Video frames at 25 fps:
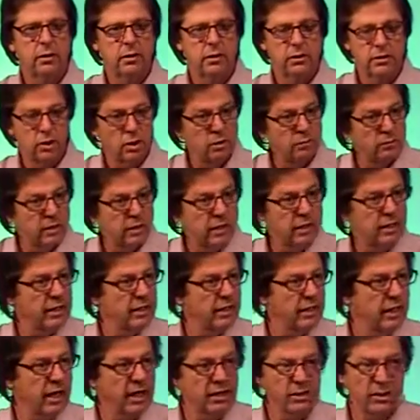Shouldn't be anything
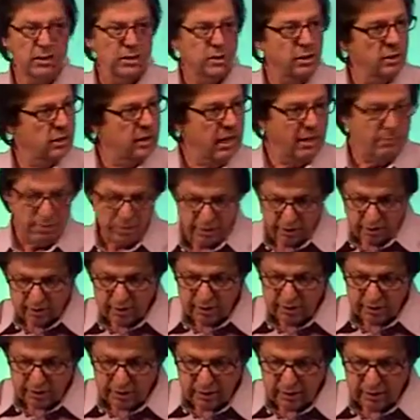there. I just took it out, but there it
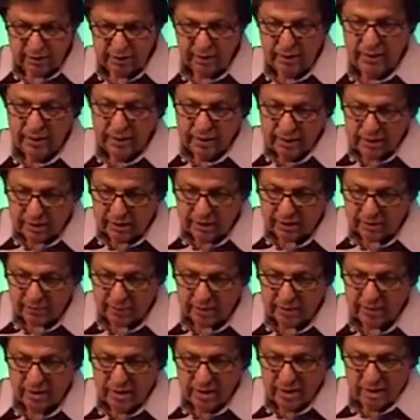is again. It comes
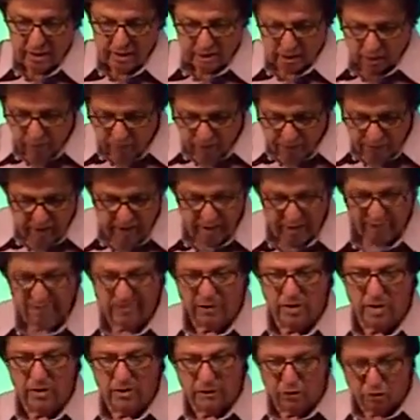back. There's no
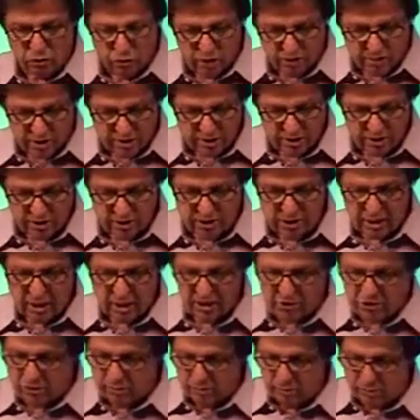fanfare, no dramatic
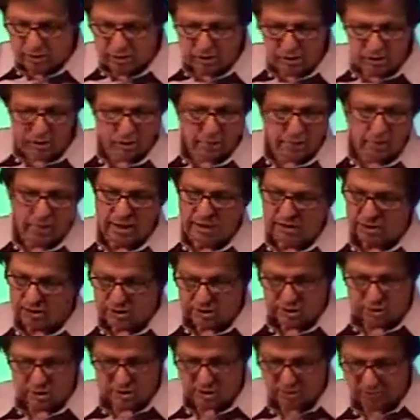change from little to much. It's
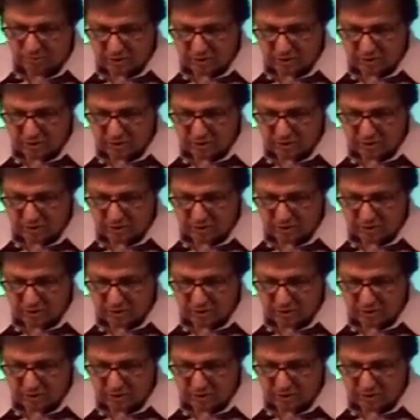just the